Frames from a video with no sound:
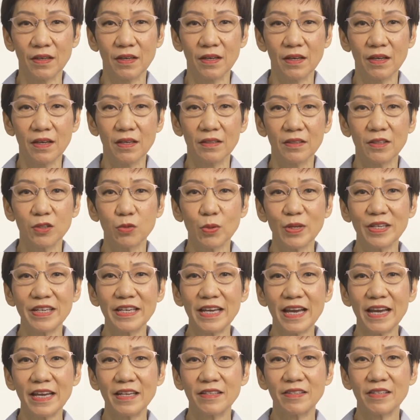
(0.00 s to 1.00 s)
The
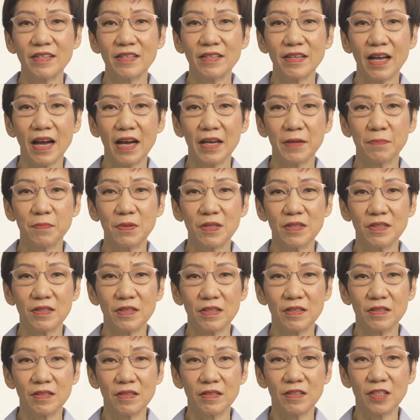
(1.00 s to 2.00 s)
2018
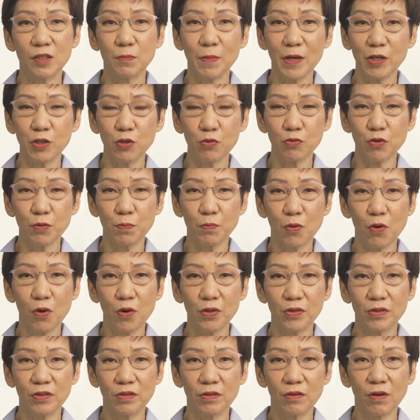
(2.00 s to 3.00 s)
IPCC Special
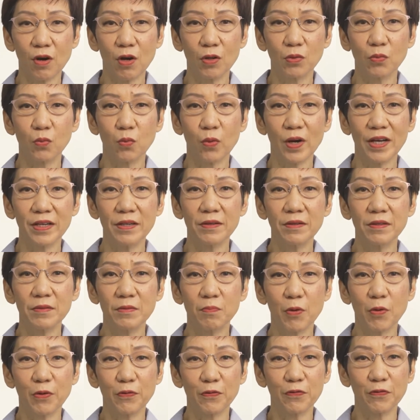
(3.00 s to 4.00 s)
Report on
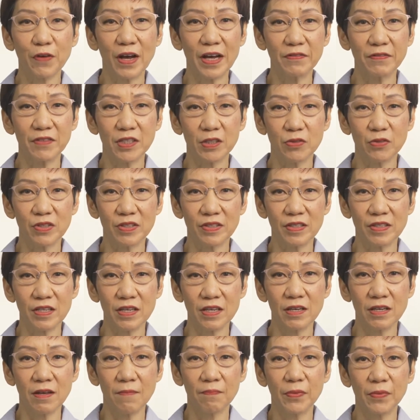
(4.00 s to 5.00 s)
1.5 degrees
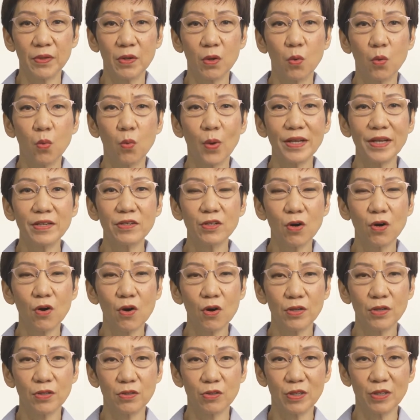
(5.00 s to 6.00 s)
C went
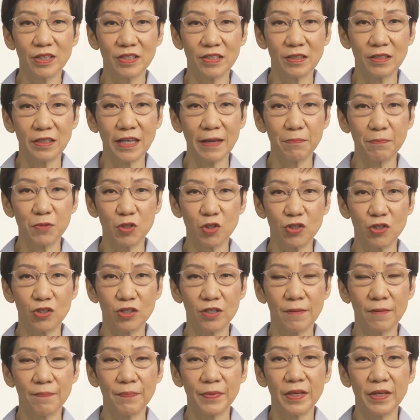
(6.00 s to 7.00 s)
on to establish
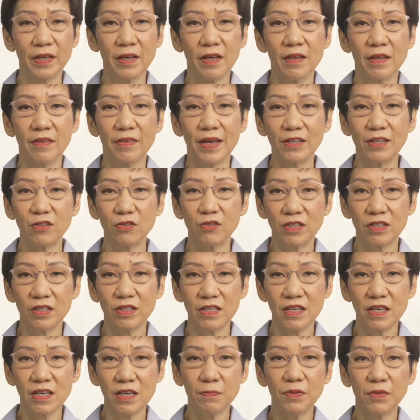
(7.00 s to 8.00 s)
that to
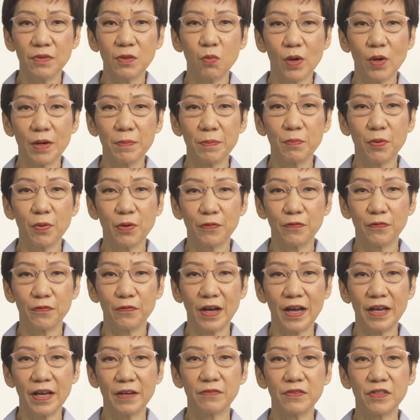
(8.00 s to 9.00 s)
keep the
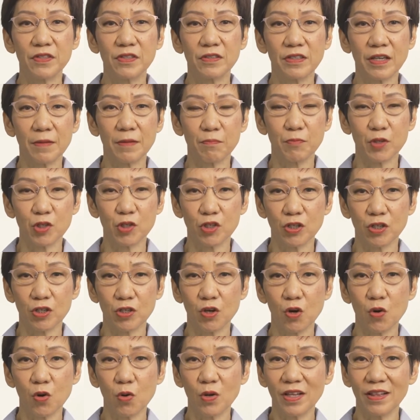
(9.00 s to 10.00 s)
1.5 temperature
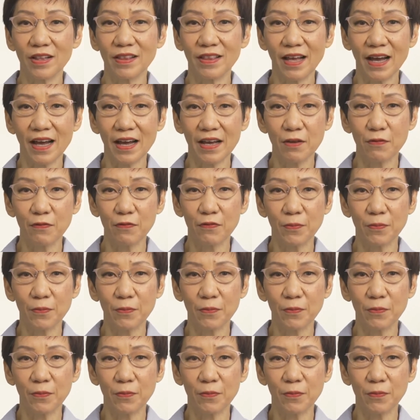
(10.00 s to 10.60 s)
goal alive,